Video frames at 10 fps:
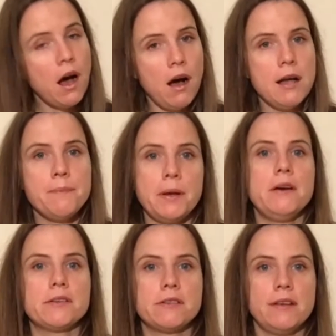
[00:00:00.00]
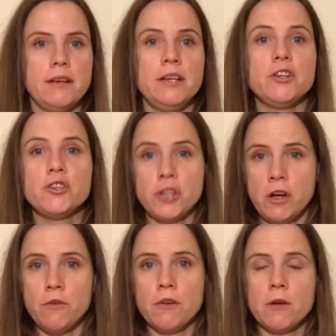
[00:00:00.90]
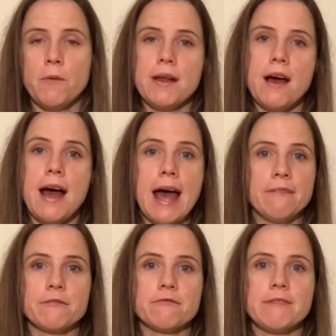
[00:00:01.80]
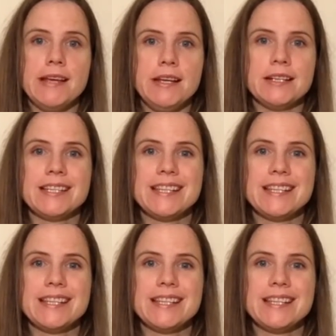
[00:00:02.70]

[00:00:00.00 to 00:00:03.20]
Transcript: I personally choke when I have green